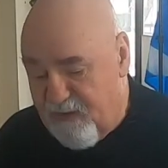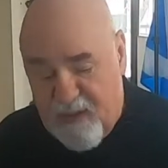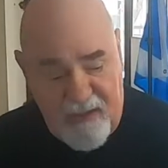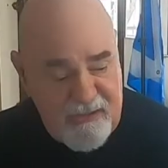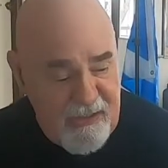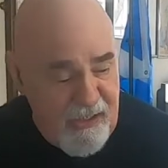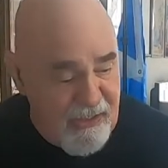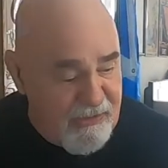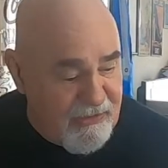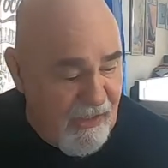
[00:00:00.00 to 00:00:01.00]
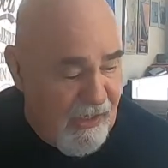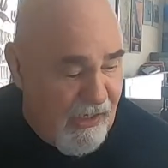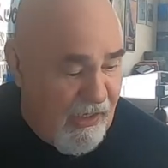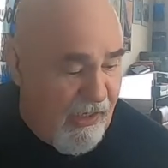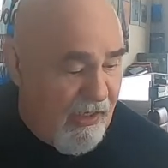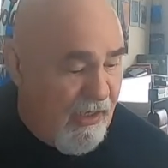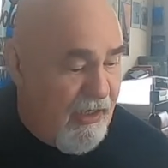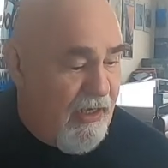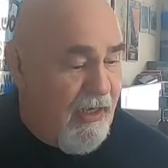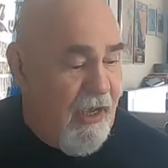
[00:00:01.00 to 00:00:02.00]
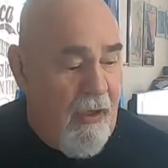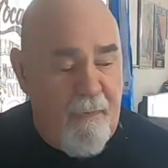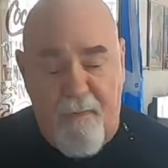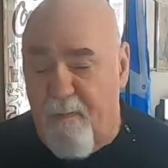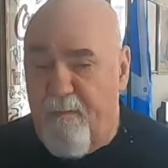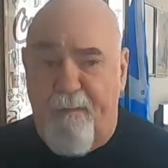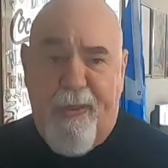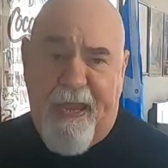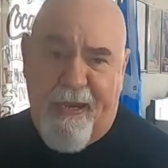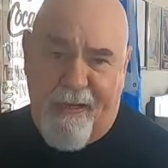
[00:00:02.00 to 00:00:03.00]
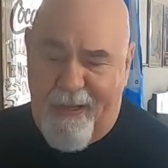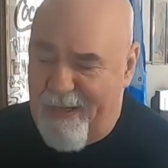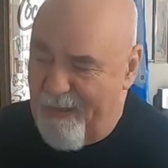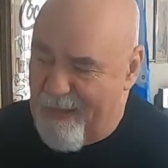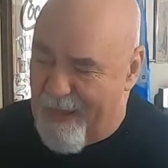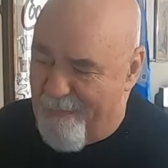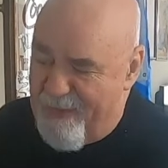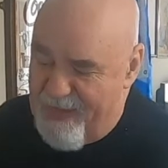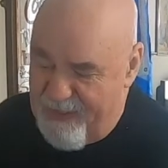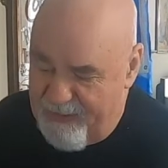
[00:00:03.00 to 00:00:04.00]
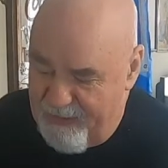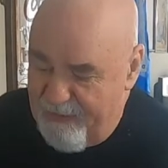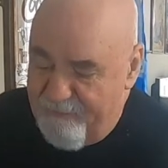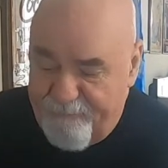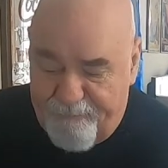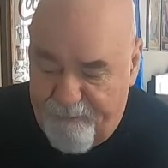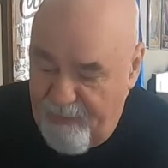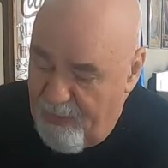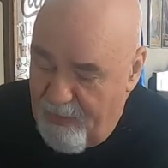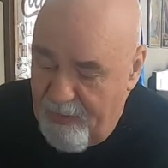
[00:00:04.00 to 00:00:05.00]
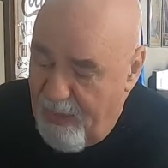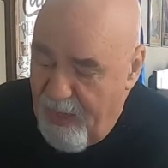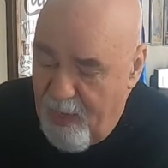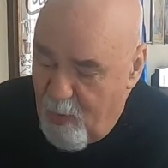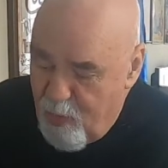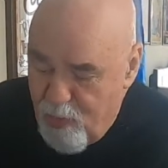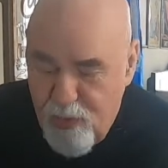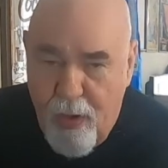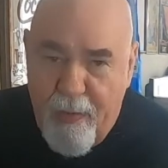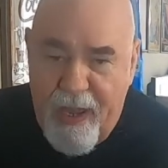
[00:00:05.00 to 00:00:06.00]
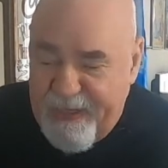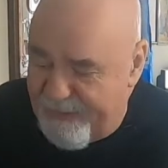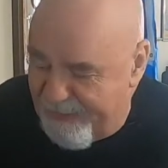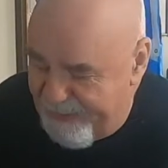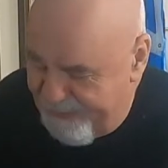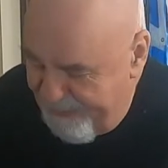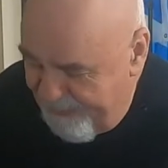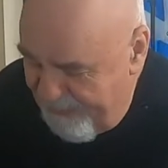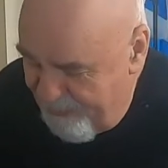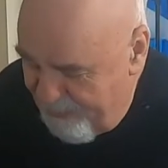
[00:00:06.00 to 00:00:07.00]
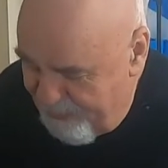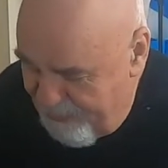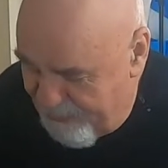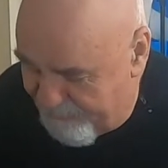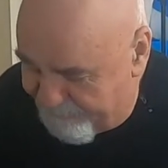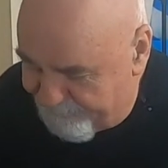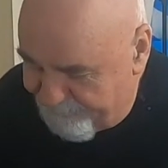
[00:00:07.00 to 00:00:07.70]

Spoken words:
They say it's a pale ale American. Who am I to disagree with that?